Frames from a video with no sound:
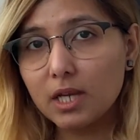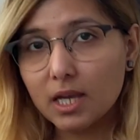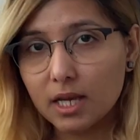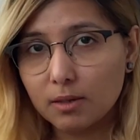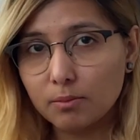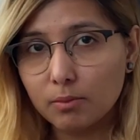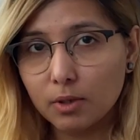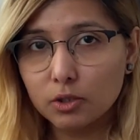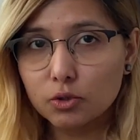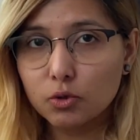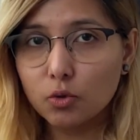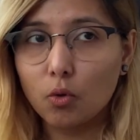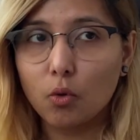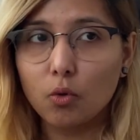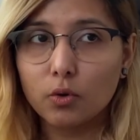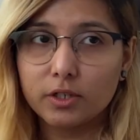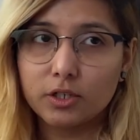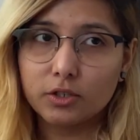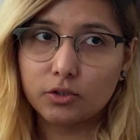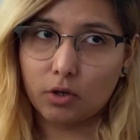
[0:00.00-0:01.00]
able to
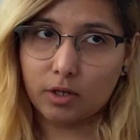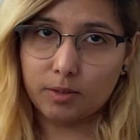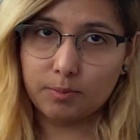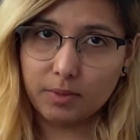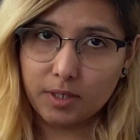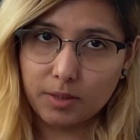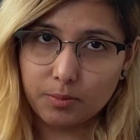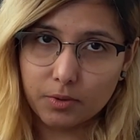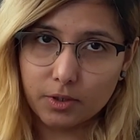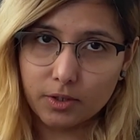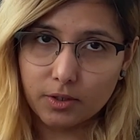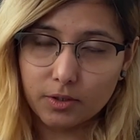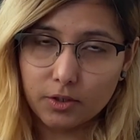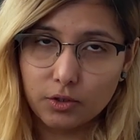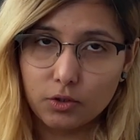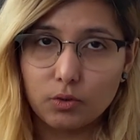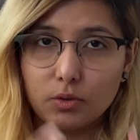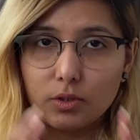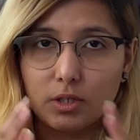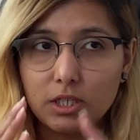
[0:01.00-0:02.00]
code it on paper
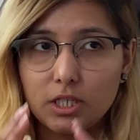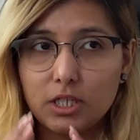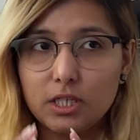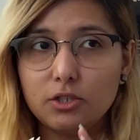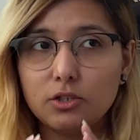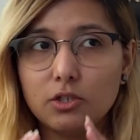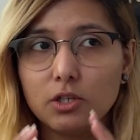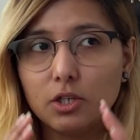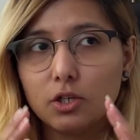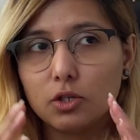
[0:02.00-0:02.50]
you need